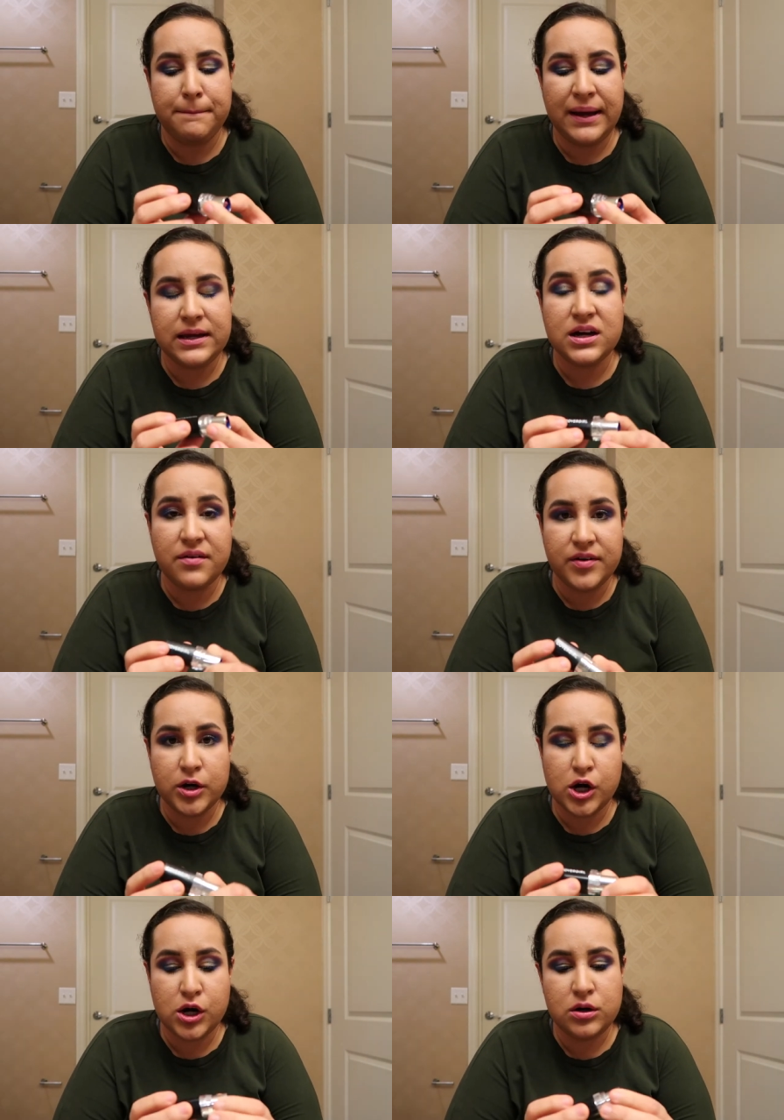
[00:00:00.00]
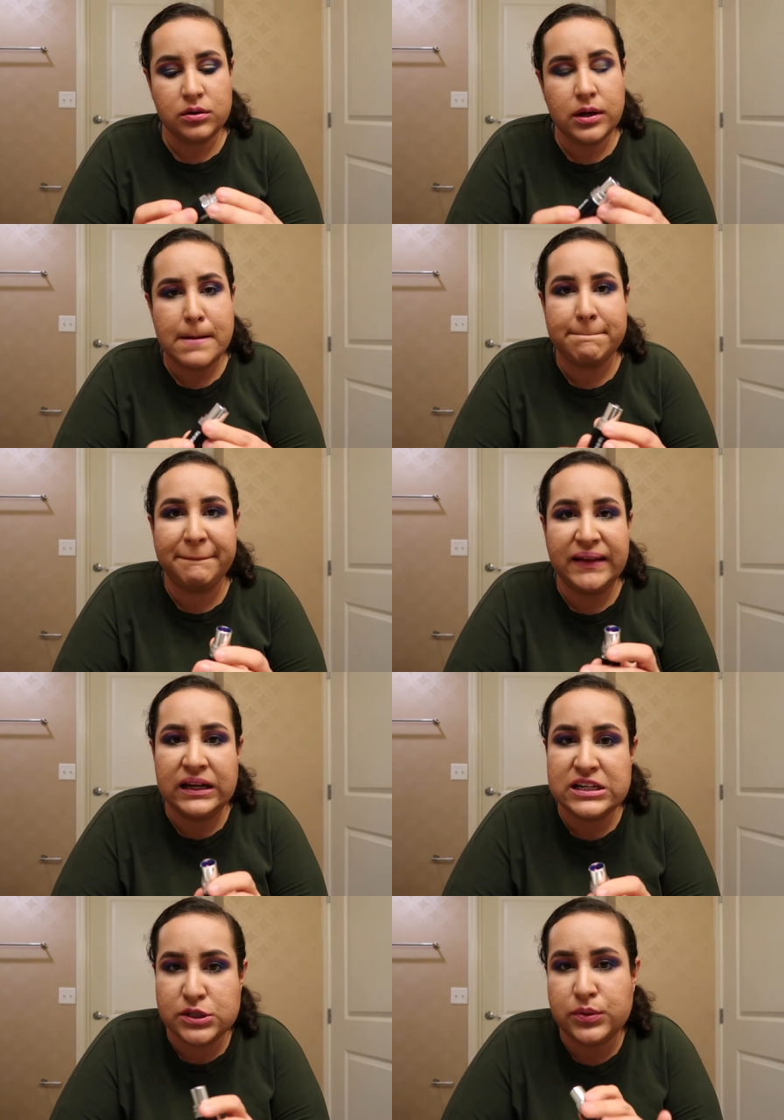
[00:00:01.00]
by CoverGirl,
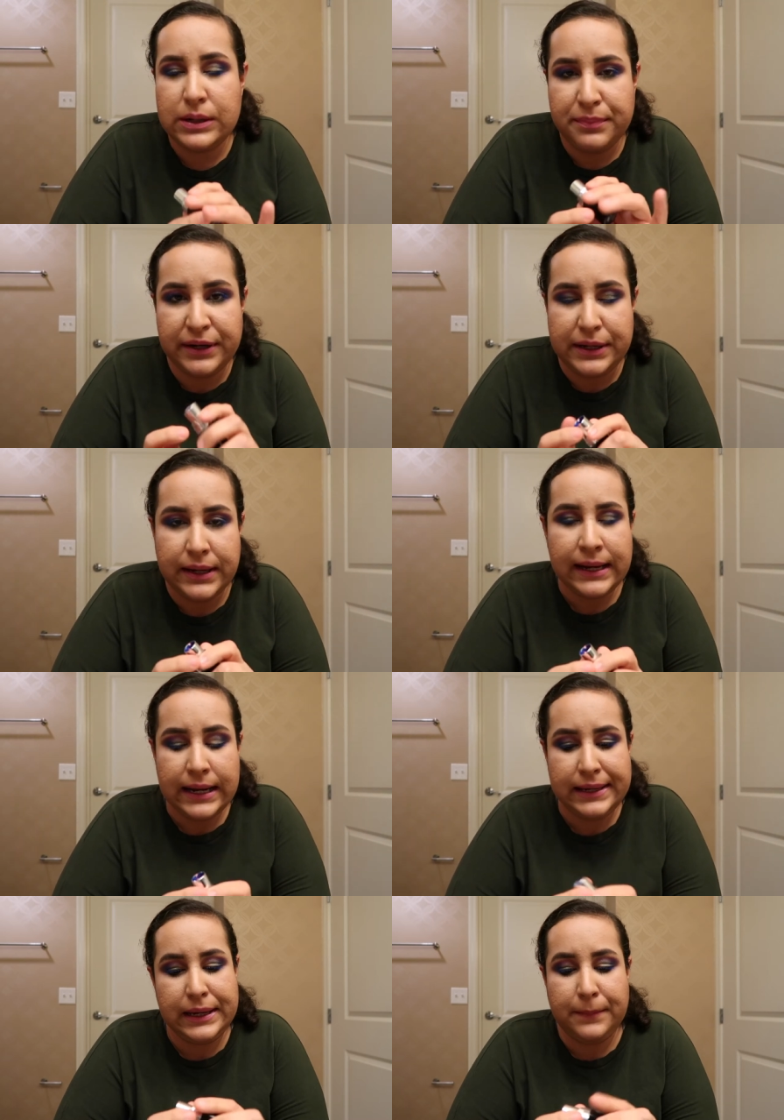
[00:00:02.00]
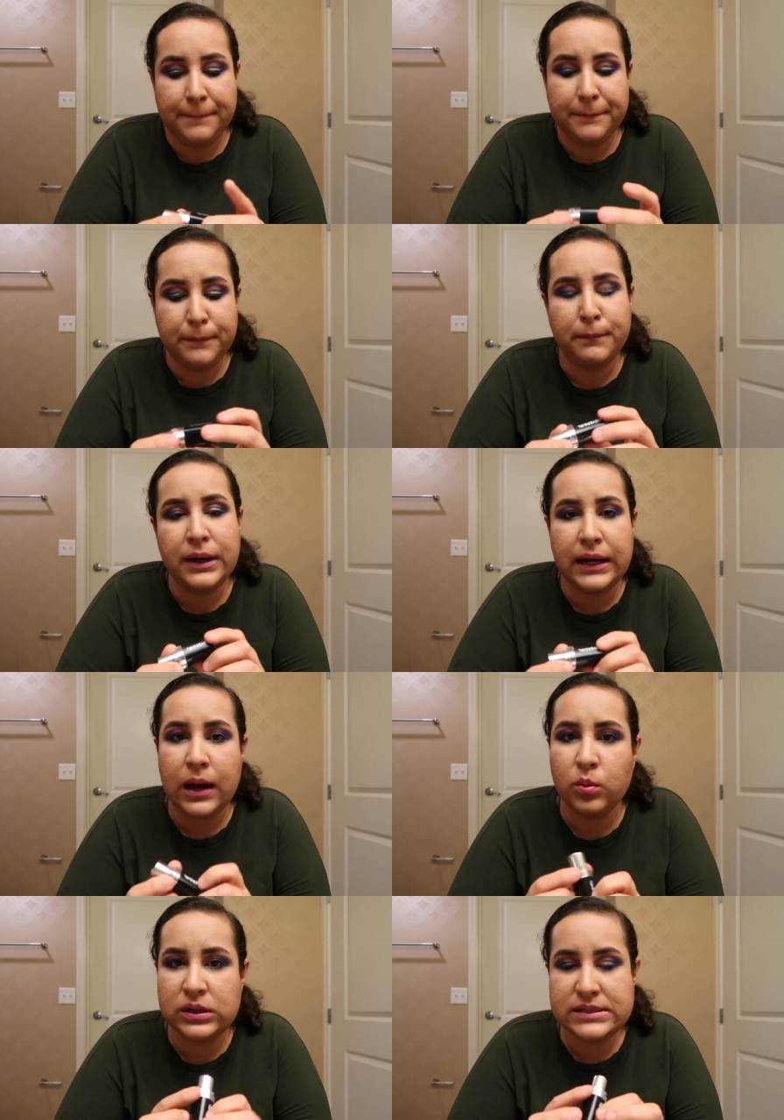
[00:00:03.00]
and it's really pretty. I like it, but
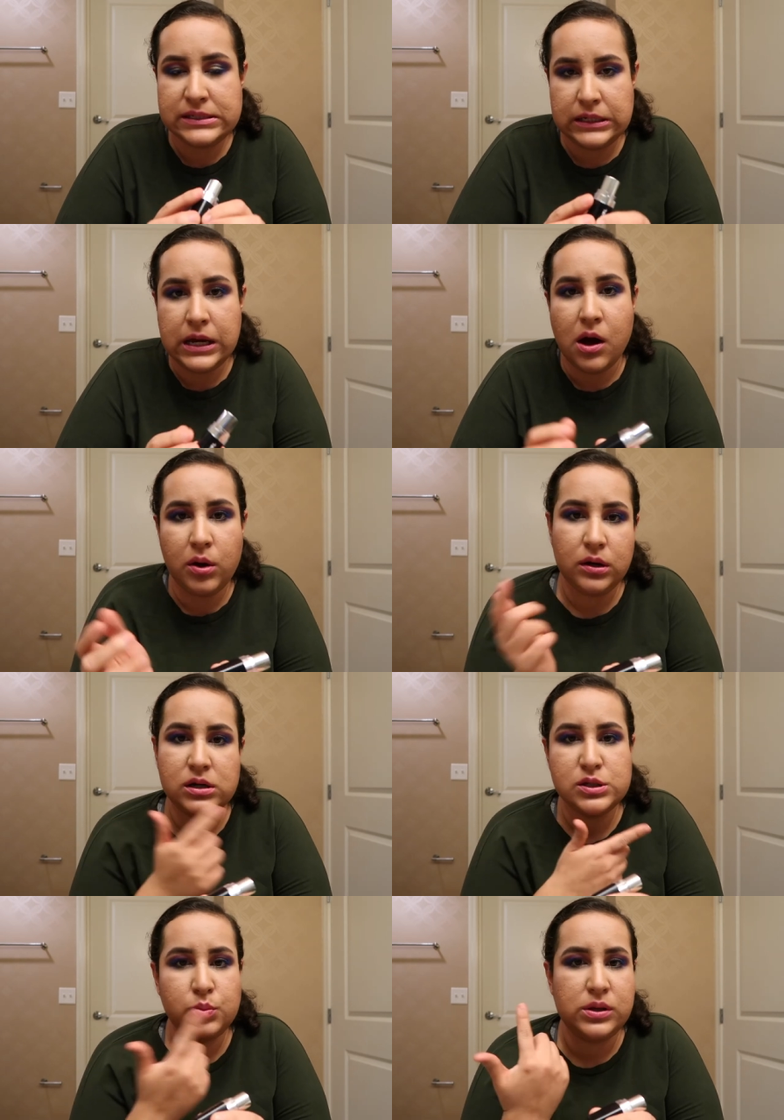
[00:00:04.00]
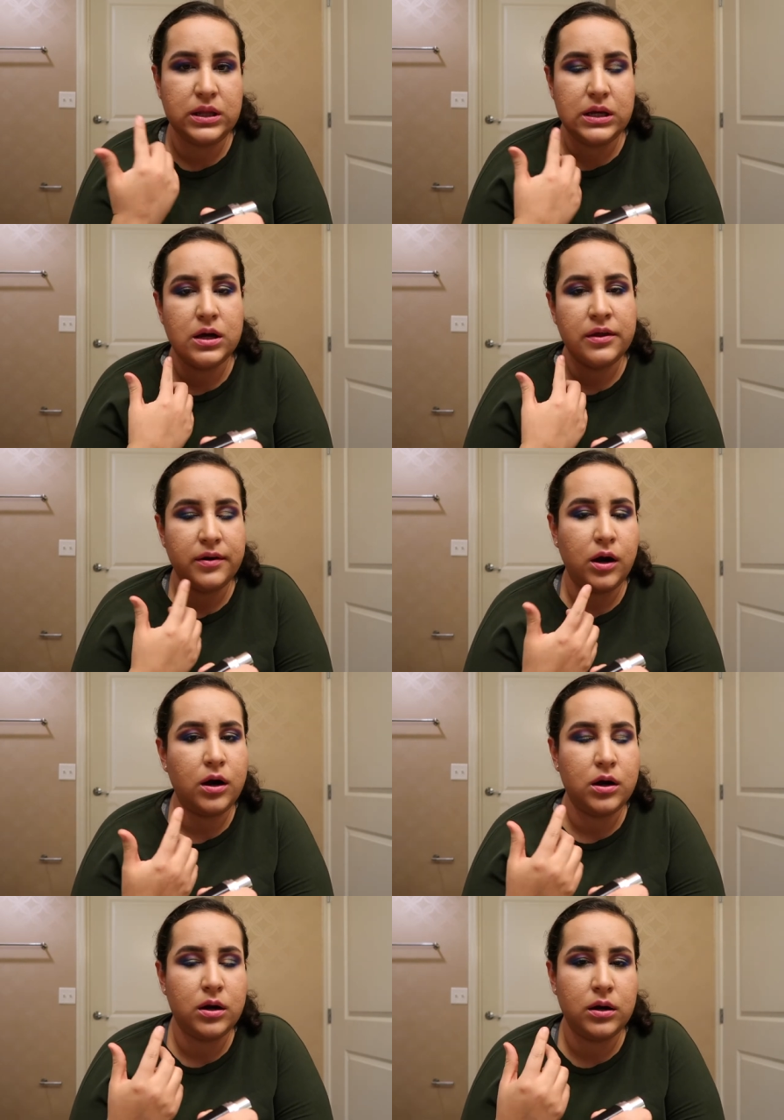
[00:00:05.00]
I want to see how it looks with the
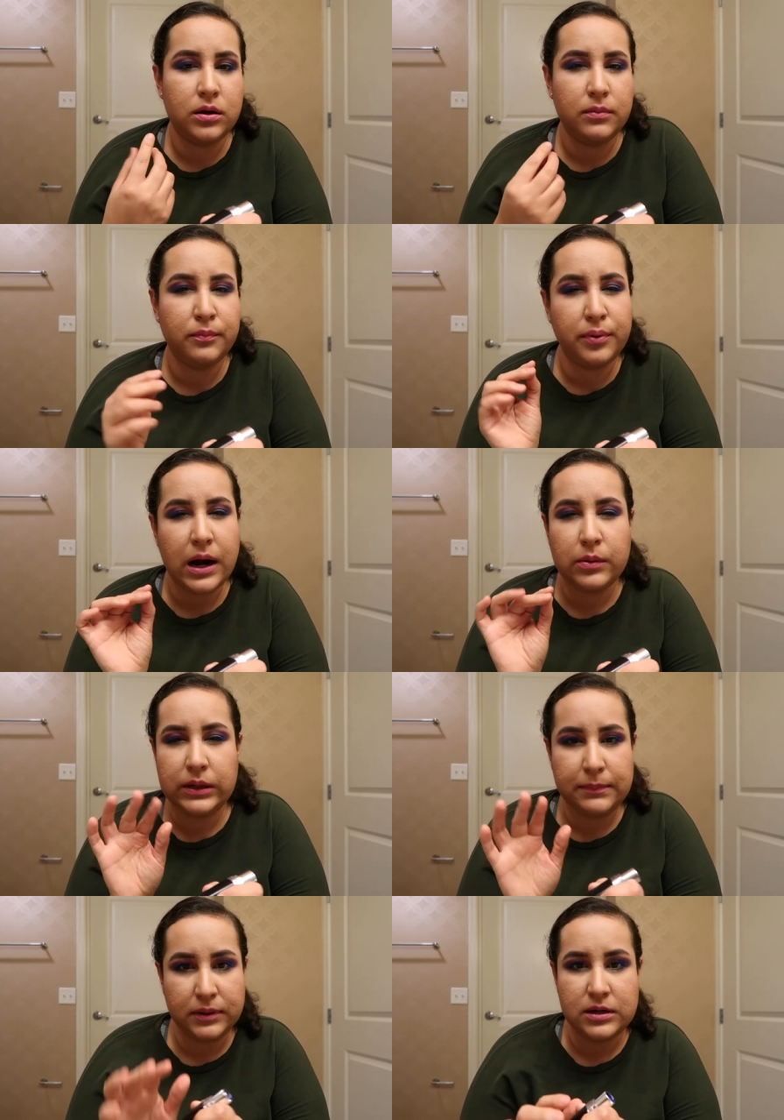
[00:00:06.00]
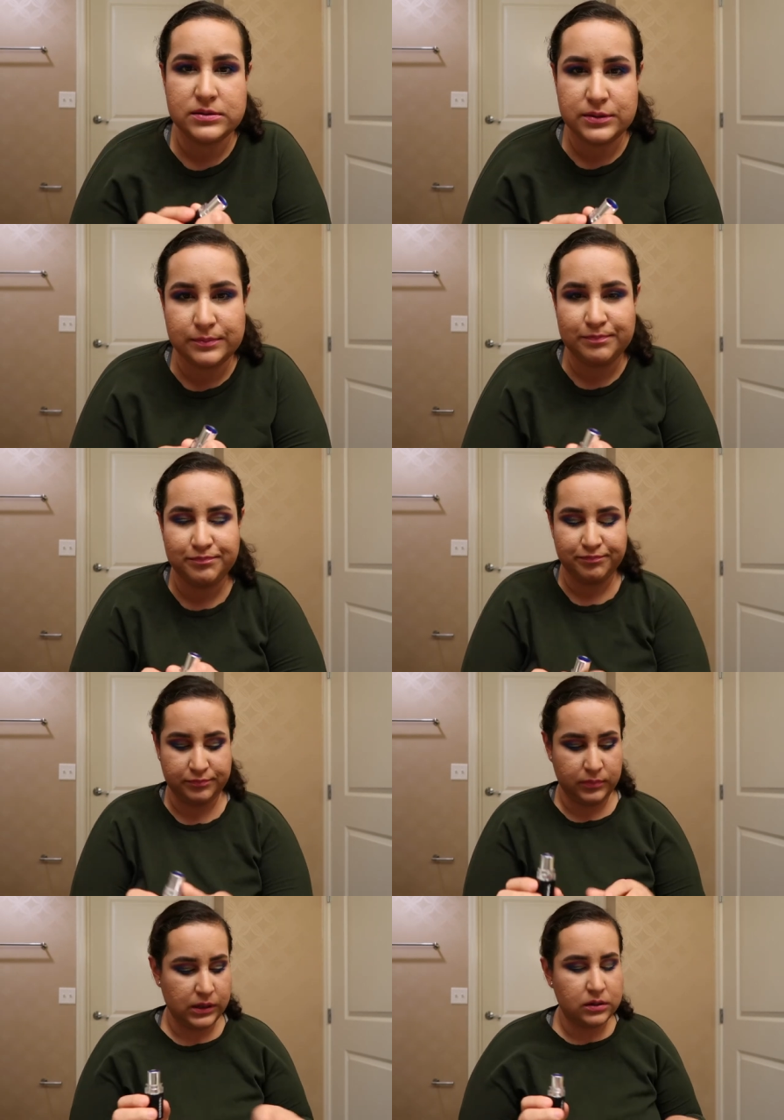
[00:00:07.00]
other brown lip gloss.
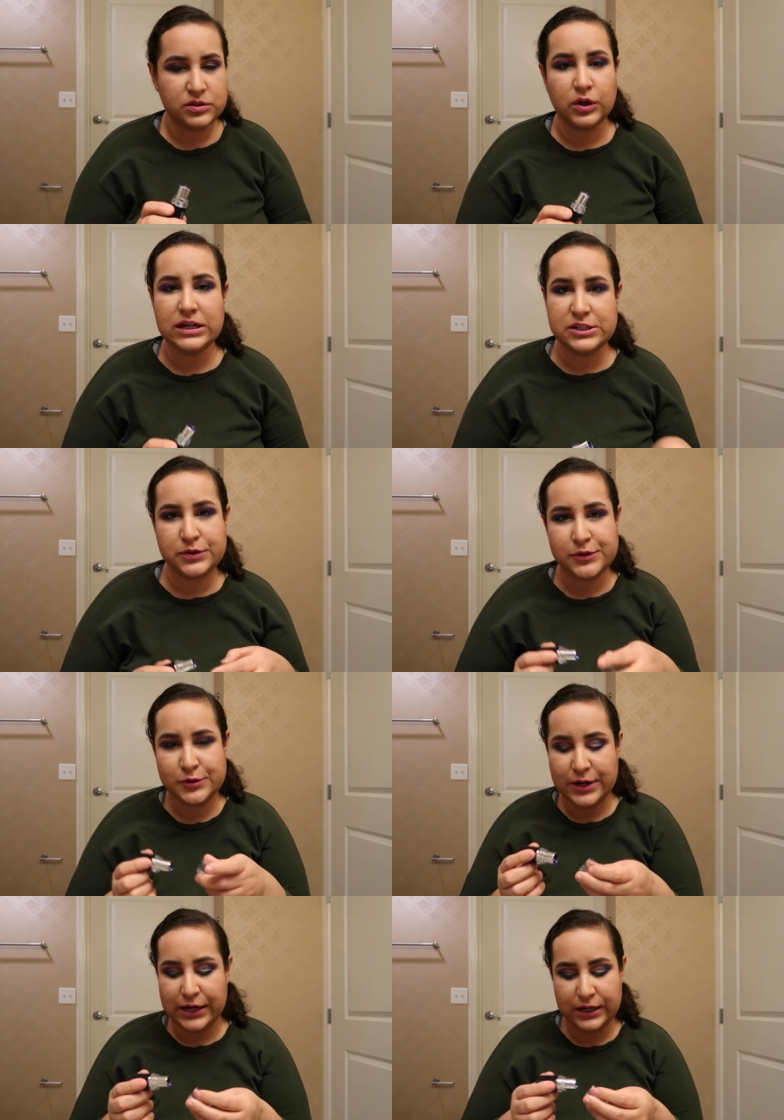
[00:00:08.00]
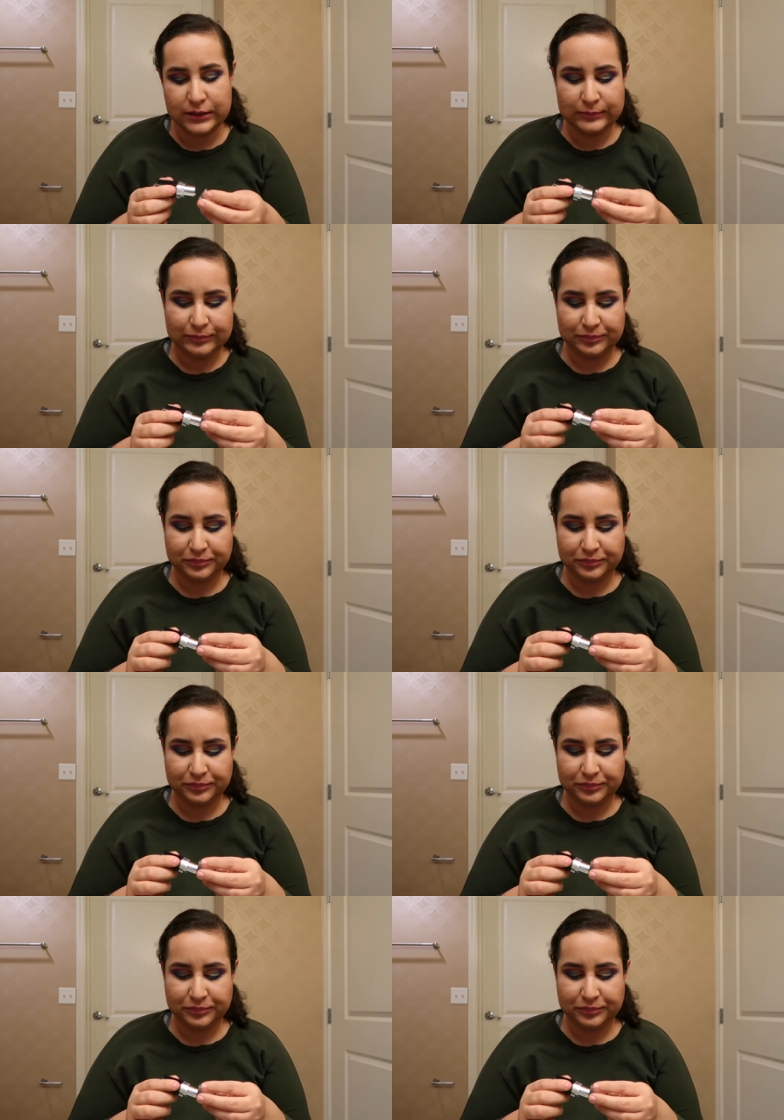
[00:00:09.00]
So let's try it out.